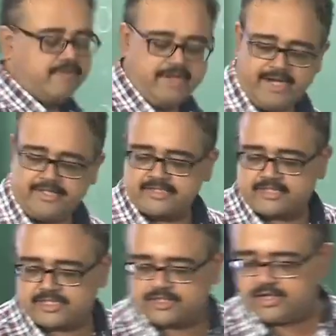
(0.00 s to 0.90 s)
we need the
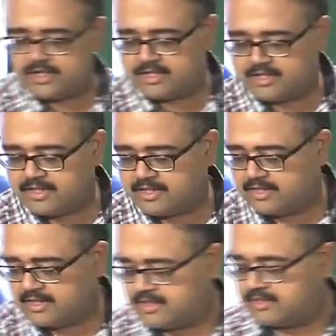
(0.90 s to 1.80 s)
threshold.
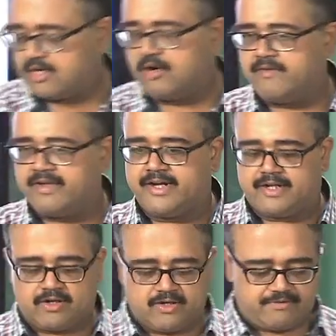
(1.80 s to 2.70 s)
So how do we get
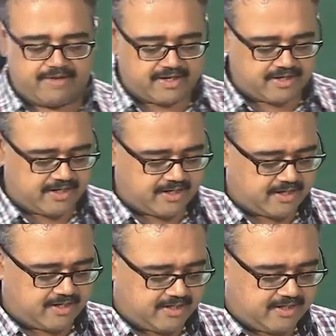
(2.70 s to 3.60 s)
around the fact
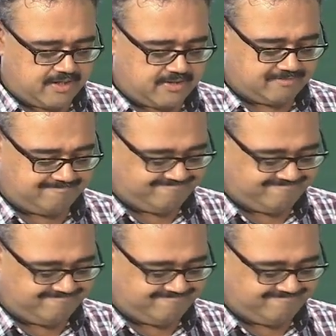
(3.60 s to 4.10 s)
that